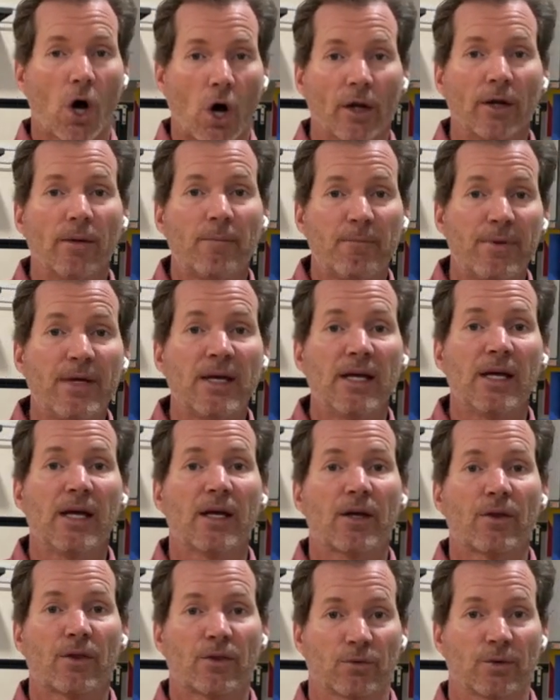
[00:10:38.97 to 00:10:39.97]
on a
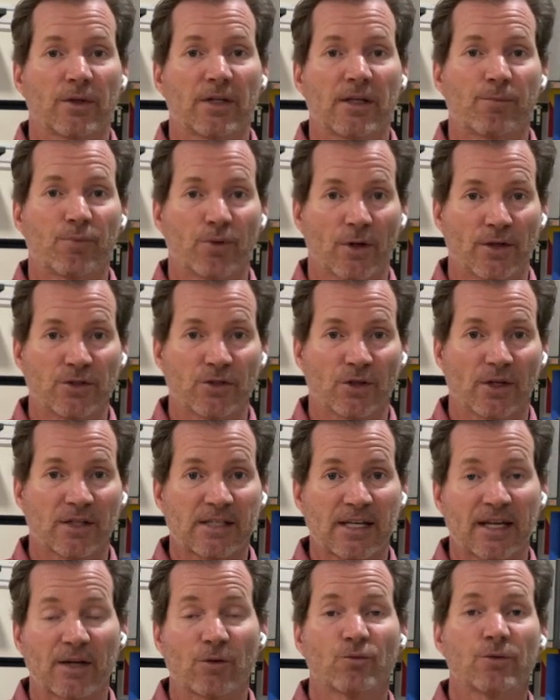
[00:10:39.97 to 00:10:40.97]
big 3D printer
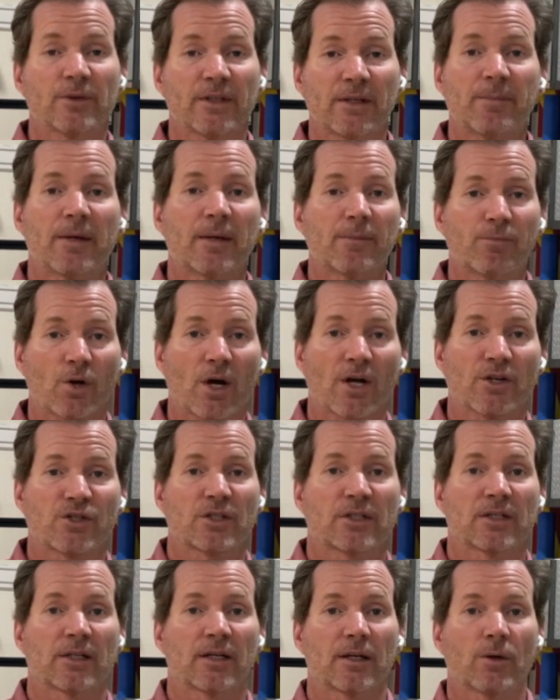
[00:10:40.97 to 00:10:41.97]
because I had a really big
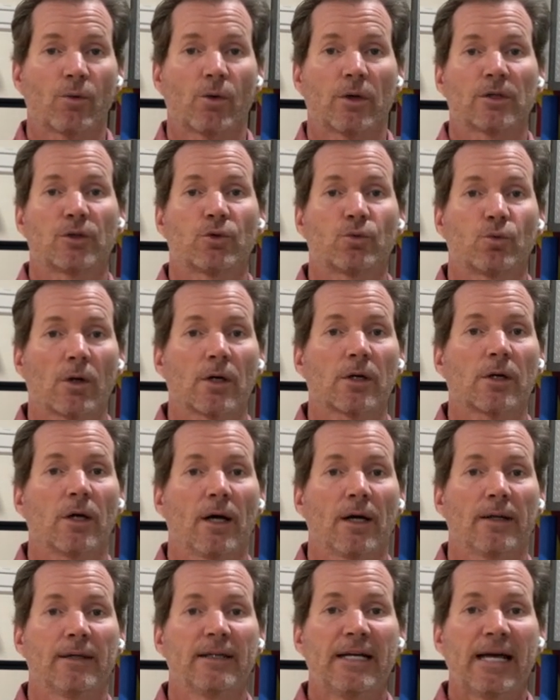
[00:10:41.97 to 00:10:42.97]
project that I wanted to work
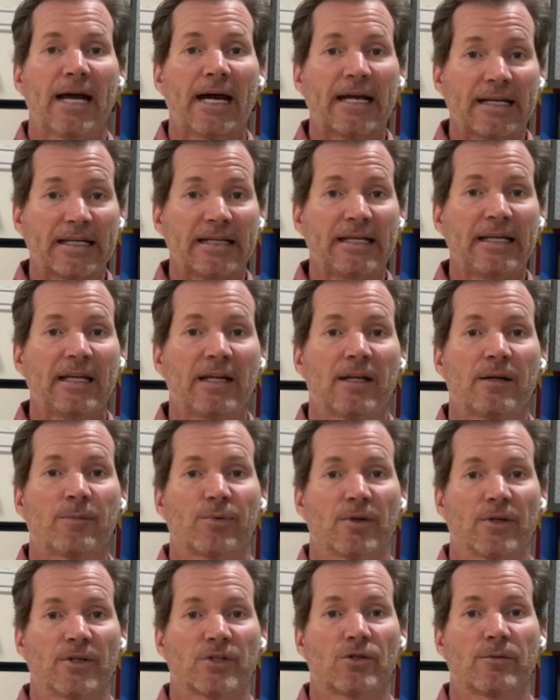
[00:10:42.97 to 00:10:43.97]
on and I needed a
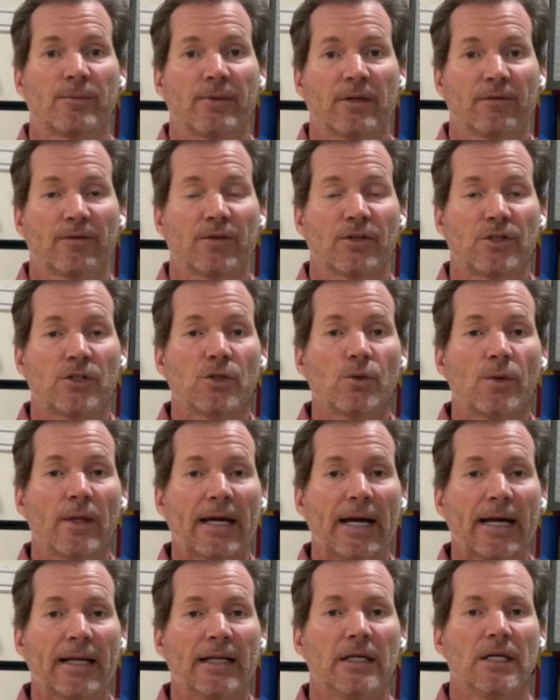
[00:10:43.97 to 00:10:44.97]
printer to be able to do
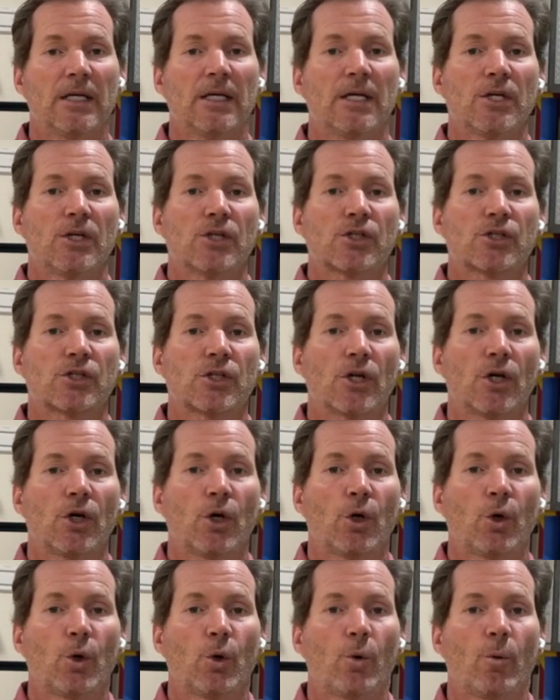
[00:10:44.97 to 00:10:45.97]
that.
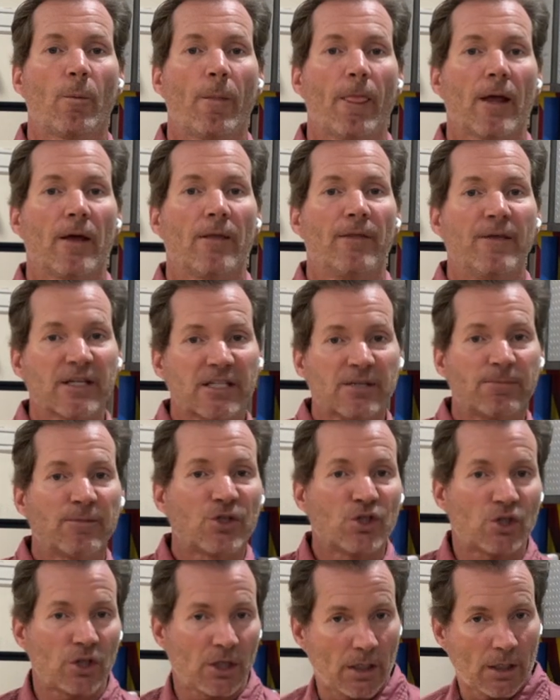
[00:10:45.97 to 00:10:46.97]
So this
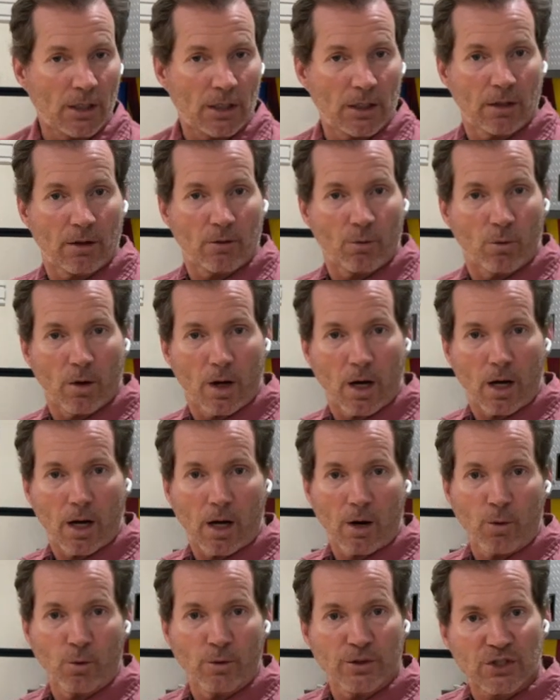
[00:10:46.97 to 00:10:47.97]
machine
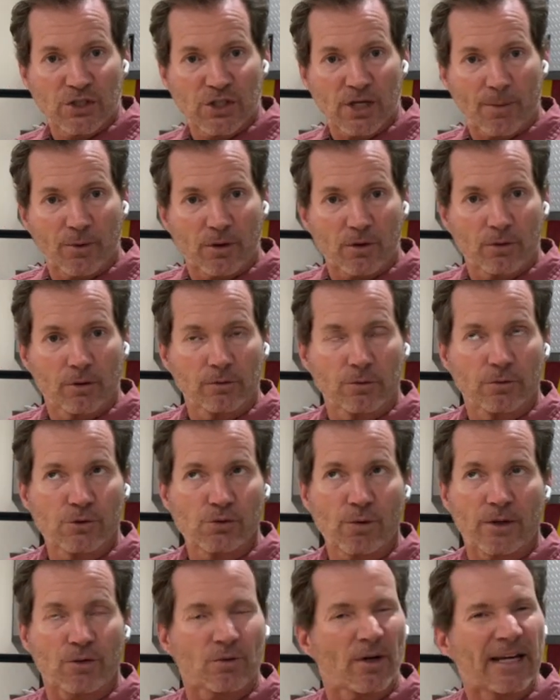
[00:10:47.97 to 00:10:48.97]
was somewhere, it
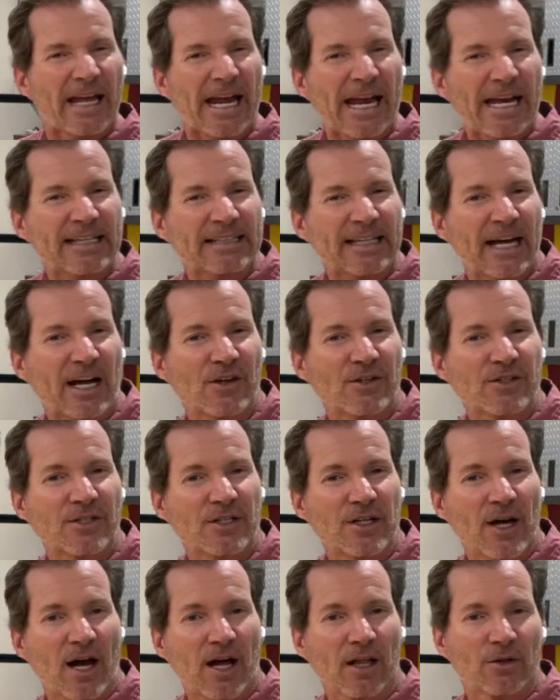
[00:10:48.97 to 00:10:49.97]
was right around
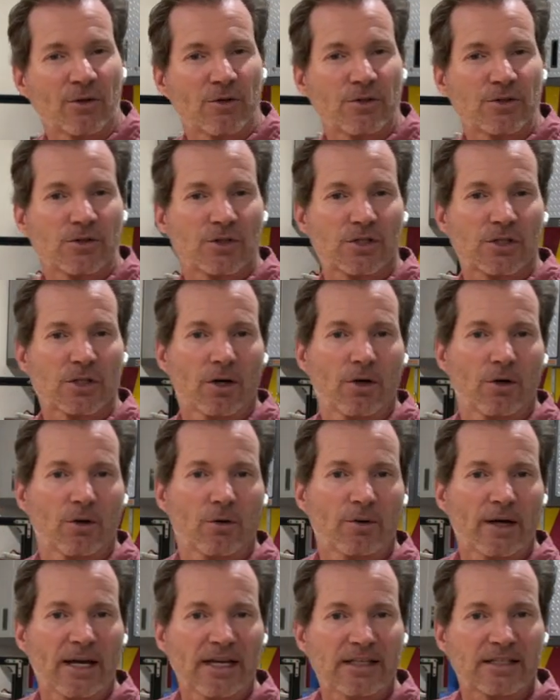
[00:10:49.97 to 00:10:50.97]
$8,000 or
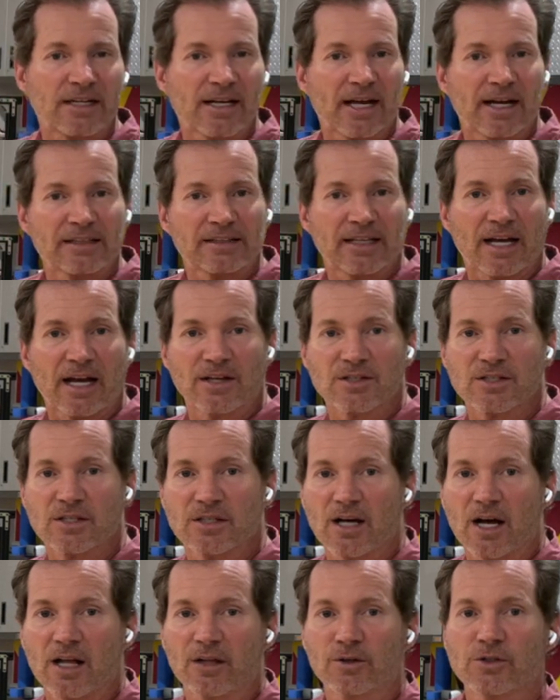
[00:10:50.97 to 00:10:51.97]
so, $8,000 to
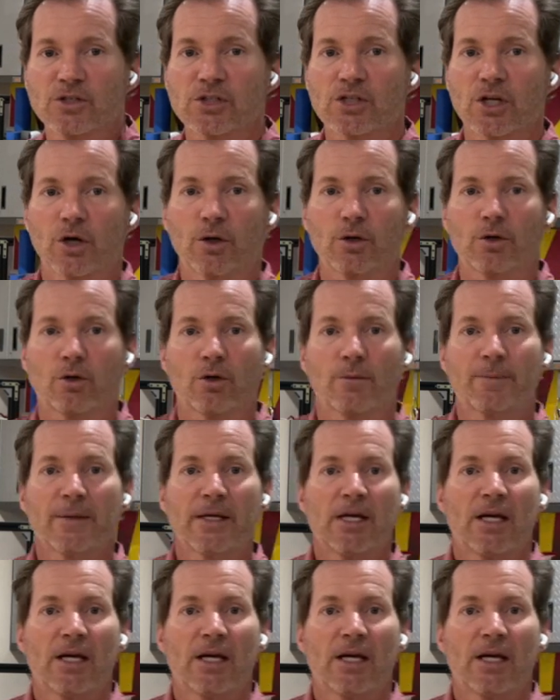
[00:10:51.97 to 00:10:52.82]
$9,000 total.